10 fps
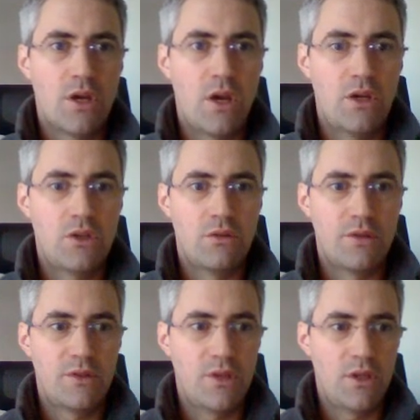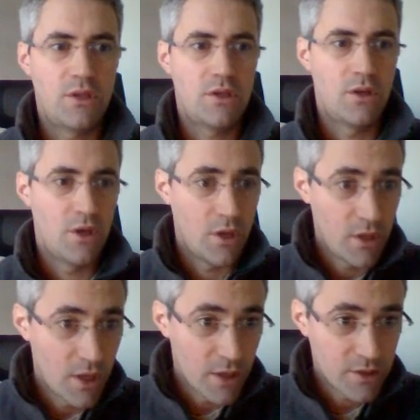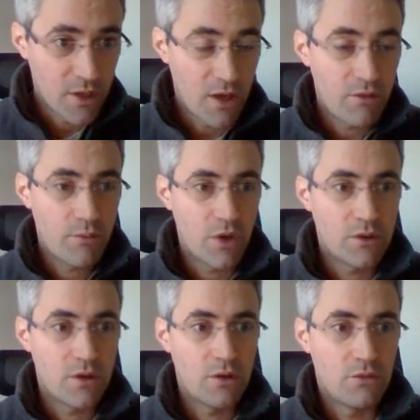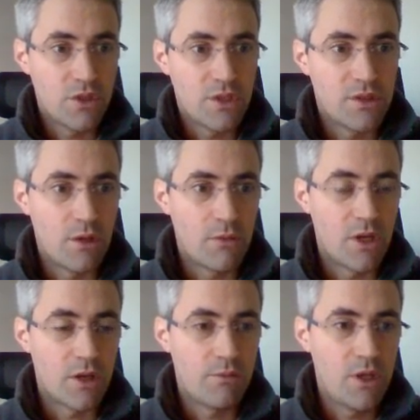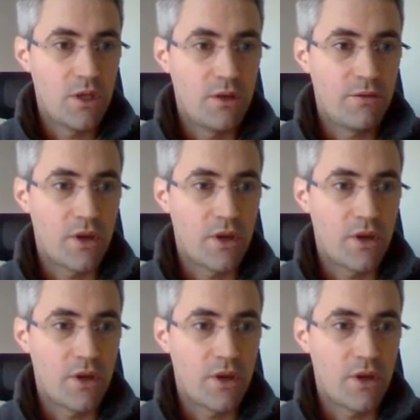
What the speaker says: I should see, yes, I have a button which is named click me.